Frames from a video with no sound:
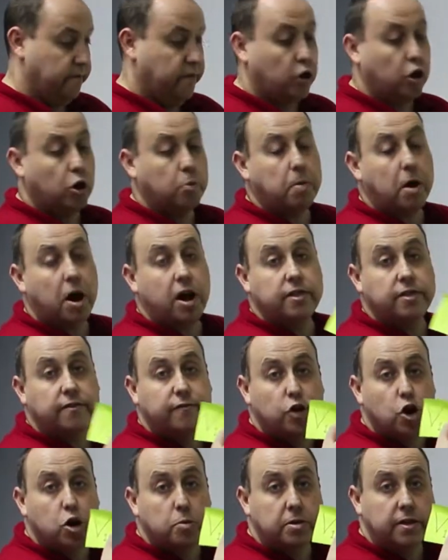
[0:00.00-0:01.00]
followed by the
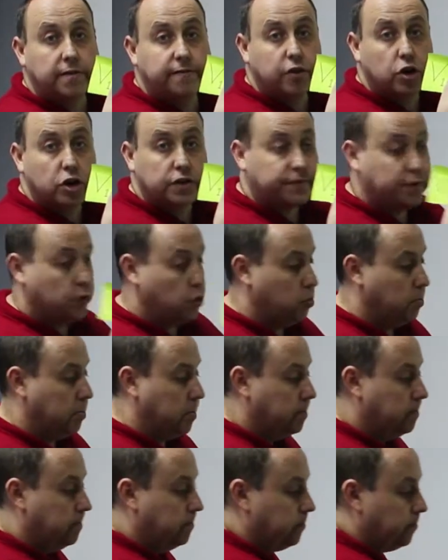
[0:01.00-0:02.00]
verb in the first
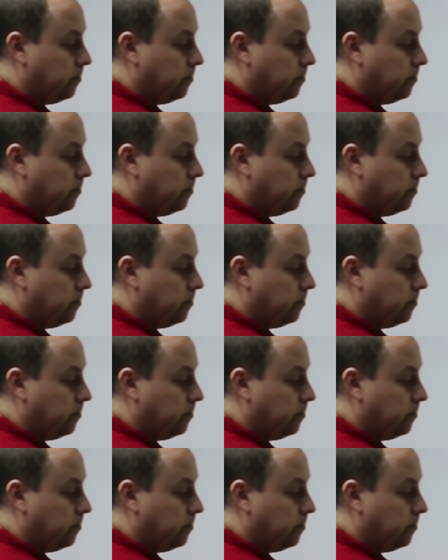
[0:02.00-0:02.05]
form.